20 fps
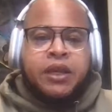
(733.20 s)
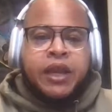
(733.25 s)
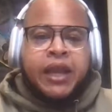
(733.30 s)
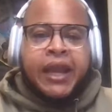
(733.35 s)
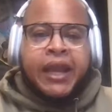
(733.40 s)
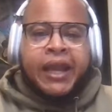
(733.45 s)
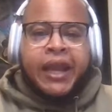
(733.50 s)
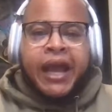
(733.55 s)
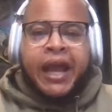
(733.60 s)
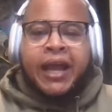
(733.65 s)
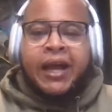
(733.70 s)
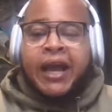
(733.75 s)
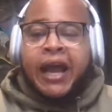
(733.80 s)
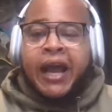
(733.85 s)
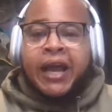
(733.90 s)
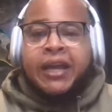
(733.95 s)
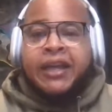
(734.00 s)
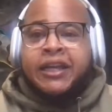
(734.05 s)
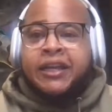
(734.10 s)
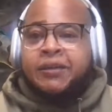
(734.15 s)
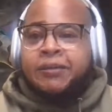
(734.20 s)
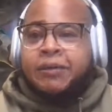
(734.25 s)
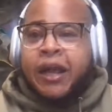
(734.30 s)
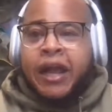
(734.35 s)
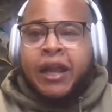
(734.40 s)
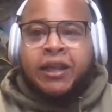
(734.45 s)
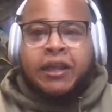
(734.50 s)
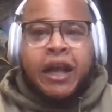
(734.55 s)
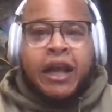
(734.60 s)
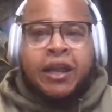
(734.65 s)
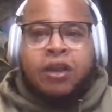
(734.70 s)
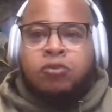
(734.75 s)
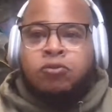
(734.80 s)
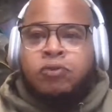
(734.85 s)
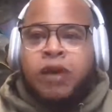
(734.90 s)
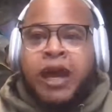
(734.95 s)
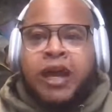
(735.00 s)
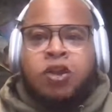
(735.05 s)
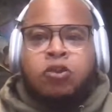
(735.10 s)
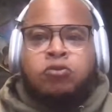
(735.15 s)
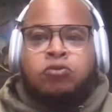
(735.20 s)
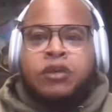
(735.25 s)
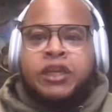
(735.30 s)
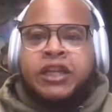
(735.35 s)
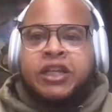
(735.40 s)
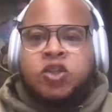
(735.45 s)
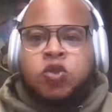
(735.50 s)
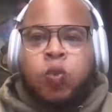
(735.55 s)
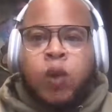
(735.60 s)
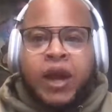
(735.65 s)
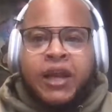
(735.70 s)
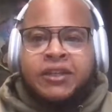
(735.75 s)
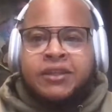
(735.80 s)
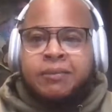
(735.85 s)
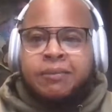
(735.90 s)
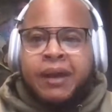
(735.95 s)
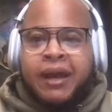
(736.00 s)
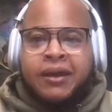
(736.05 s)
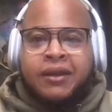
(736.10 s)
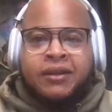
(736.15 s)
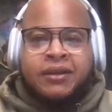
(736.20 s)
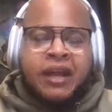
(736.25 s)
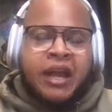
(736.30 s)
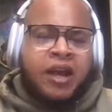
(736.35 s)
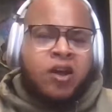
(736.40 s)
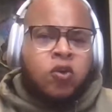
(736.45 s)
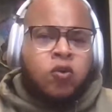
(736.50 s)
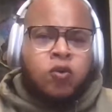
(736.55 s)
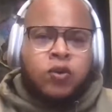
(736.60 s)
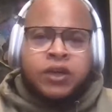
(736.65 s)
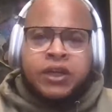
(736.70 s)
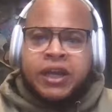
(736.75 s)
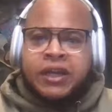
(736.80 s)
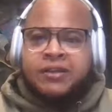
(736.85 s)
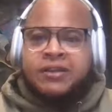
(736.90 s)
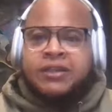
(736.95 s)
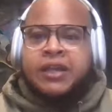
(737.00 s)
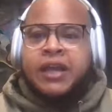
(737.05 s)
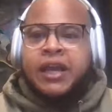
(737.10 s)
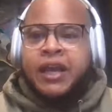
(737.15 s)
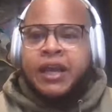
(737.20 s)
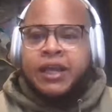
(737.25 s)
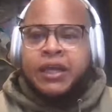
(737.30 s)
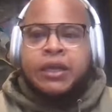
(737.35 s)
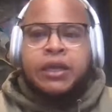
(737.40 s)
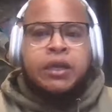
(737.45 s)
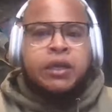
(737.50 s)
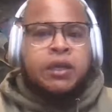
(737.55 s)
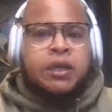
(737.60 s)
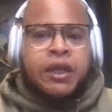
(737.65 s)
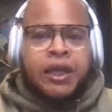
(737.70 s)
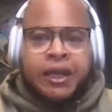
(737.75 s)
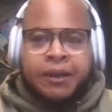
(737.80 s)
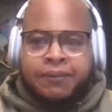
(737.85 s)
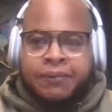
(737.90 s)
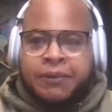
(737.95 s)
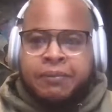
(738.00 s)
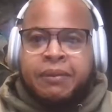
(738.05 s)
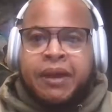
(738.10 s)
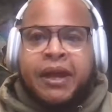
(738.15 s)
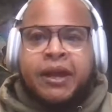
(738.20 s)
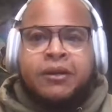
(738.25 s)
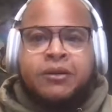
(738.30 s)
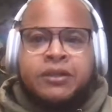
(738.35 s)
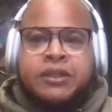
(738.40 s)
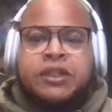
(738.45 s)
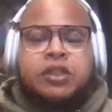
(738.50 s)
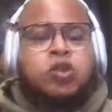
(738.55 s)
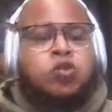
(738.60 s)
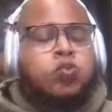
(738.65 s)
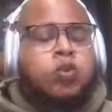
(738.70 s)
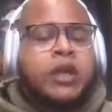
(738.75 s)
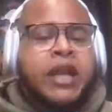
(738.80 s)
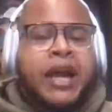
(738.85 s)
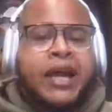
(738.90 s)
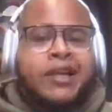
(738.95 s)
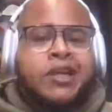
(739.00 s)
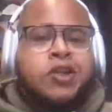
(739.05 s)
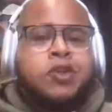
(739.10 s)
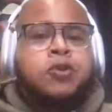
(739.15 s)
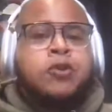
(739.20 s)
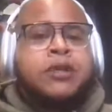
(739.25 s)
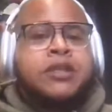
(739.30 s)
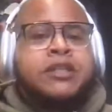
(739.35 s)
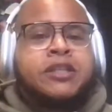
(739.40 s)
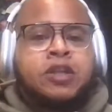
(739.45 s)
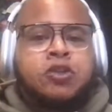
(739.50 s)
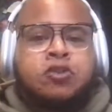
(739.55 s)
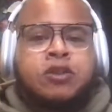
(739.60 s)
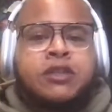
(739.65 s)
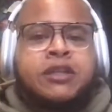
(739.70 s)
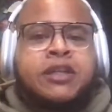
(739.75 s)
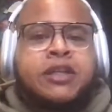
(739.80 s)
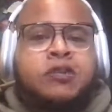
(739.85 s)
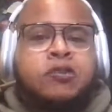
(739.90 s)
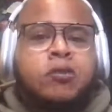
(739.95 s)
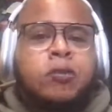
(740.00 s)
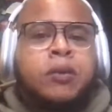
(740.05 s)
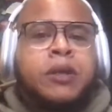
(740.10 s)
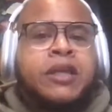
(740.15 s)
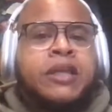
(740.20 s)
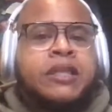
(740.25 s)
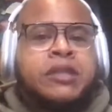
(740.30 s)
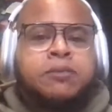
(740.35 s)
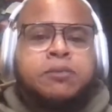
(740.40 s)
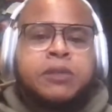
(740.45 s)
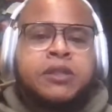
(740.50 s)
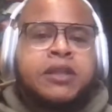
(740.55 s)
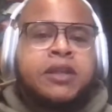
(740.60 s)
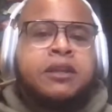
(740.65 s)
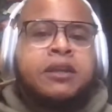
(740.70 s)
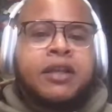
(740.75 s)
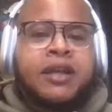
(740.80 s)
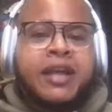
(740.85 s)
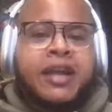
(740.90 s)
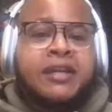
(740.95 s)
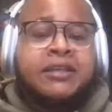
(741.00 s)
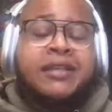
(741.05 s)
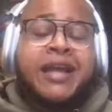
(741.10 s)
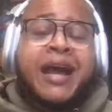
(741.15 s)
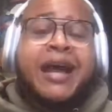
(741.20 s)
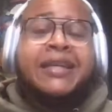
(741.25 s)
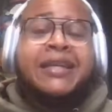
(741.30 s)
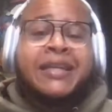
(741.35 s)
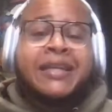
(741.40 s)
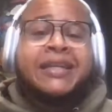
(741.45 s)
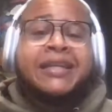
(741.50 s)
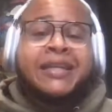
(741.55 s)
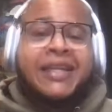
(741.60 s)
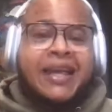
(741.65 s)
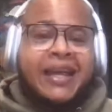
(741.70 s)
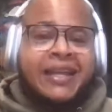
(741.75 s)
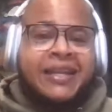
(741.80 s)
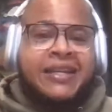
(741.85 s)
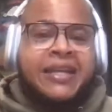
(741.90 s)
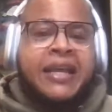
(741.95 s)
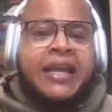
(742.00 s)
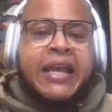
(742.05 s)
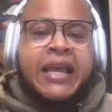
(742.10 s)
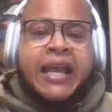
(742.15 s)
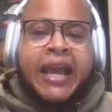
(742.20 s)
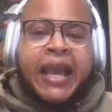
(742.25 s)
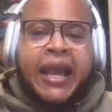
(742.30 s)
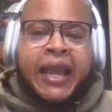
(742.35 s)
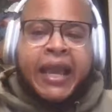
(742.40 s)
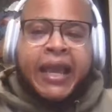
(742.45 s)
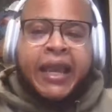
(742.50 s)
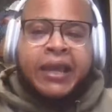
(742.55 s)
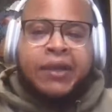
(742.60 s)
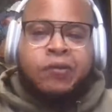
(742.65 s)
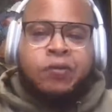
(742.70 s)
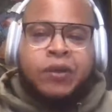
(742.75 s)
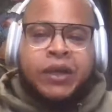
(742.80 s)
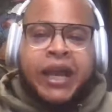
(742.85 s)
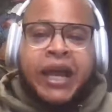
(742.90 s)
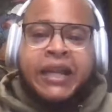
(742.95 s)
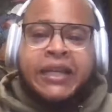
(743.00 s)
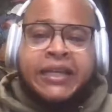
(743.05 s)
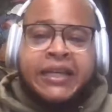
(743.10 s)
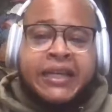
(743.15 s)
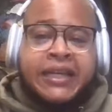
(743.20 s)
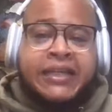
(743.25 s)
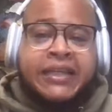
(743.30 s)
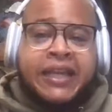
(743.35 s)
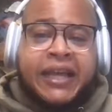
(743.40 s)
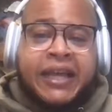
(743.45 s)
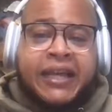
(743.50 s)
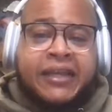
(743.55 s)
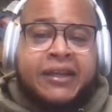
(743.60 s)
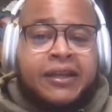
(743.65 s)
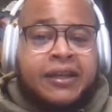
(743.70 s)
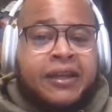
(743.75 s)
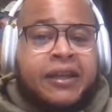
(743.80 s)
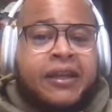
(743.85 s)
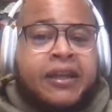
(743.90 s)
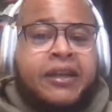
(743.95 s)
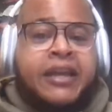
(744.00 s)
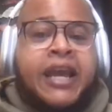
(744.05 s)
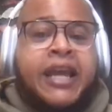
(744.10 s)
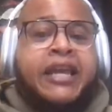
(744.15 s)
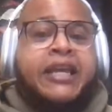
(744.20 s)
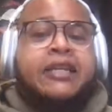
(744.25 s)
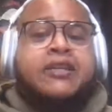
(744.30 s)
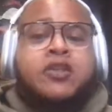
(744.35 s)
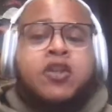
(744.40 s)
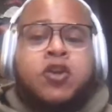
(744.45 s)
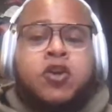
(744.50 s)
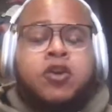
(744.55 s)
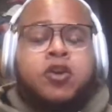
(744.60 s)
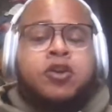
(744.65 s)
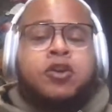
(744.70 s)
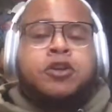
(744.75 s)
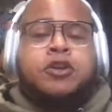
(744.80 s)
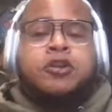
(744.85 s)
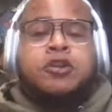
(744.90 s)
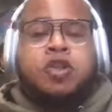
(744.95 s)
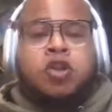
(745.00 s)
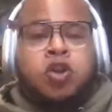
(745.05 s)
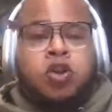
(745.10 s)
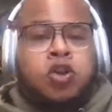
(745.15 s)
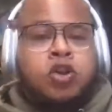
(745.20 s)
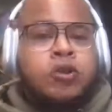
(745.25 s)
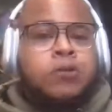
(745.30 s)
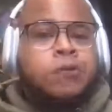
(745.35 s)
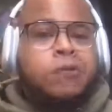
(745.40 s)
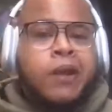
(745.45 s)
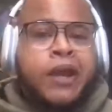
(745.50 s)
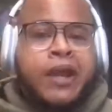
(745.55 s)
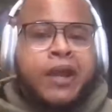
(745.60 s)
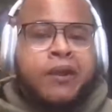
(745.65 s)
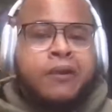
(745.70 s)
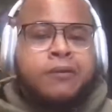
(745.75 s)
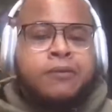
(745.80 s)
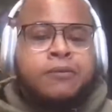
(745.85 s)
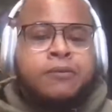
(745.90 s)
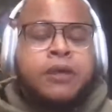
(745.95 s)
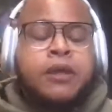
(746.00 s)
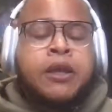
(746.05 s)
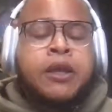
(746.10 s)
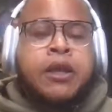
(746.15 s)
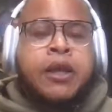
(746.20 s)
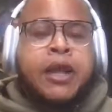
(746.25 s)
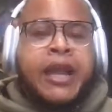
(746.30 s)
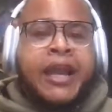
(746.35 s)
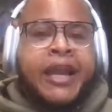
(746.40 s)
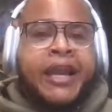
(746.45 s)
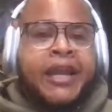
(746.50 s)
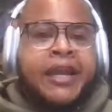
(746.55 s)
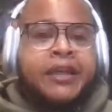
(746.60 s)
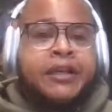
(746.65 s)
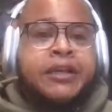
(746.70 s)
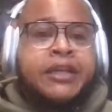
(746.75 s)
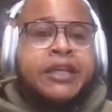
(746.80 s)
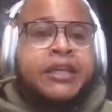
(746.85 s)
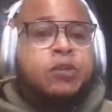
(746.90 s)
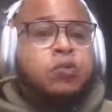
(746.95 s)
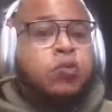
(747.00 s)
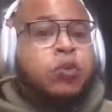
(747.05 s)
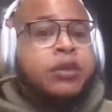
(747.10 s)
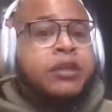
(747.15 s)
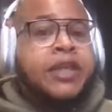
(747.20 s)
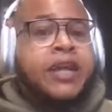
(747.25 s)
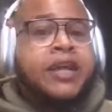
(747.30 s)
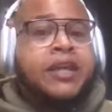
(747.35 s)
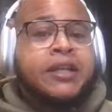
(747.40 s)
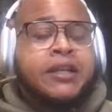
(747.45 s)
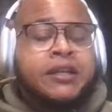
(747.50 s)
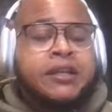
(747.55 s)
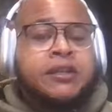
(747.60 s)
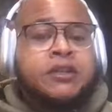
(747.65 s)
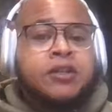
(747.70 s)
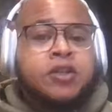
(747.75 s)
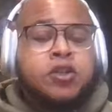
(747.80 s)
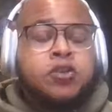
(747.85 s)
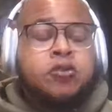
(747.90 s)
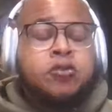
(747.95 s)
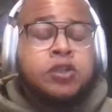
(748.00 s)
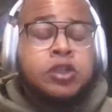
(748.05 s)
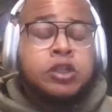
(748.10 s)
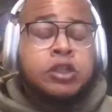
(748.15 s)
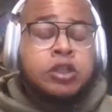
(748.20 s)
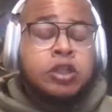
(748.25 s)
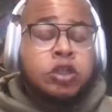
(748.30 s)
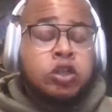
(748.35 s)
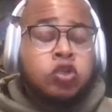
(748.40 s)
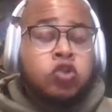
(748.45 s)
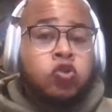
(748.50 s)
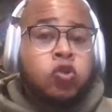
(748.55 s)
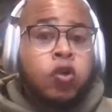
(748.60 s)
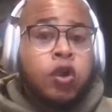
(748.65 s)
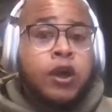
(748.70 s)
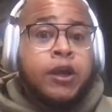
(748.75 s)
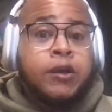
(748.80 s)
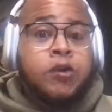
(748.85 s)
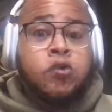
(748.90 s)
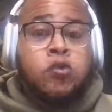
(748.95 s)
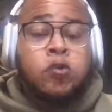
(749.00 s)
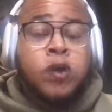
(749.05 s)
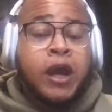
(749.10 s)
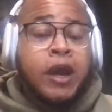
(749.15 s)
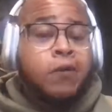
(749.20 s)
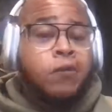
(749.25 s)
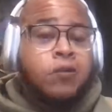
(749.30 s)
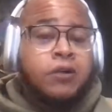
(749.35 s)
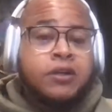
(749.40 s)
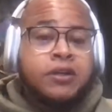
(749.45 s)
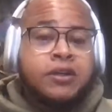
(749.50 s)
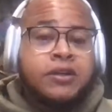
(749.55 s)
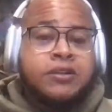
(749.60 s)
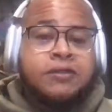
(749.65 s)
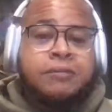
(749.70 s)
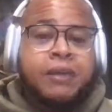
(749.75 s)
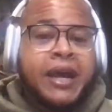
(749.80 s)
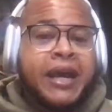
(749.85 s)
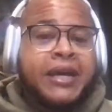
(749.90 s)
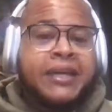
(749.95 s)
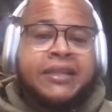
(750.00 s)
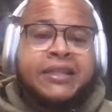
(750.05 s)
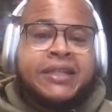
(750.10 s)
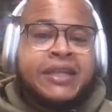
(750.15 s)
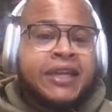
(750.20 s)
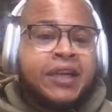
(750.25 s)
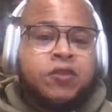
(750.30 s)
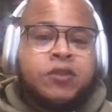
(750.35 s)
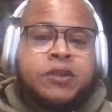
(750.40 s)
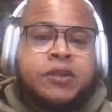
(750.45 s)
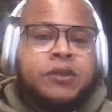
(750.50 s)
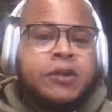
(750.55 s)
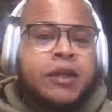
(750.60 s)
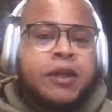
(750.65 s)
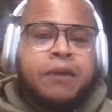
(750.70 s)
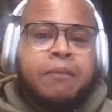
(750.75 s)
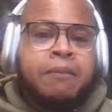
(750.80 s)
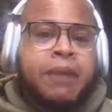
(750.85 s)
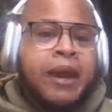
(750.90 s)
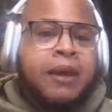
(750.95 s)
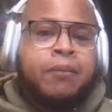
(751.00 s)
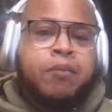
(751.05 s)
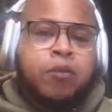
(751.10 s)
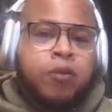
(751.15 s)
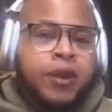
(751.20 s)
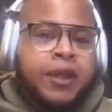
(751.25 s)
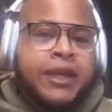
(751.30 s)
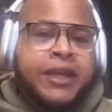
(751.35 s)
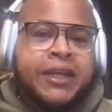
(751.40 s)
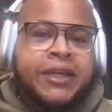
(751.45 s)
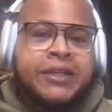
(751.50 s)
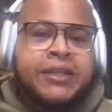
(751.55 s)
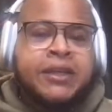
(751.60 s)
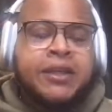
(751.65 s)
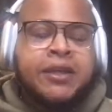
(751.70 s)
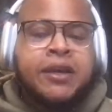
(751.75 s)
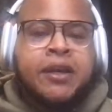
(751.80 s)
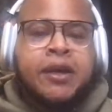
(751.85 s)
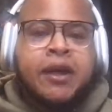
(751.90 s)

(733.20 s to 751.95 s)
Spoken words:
And I don't think twice about it. I go in, I'll say, hey, help them out. This is what I do, et cetera, et cetera. Well, in this particular case, I did that. And when I did that, they in turn turned around and did what they could do to destroy who I was, my integrity, my brand,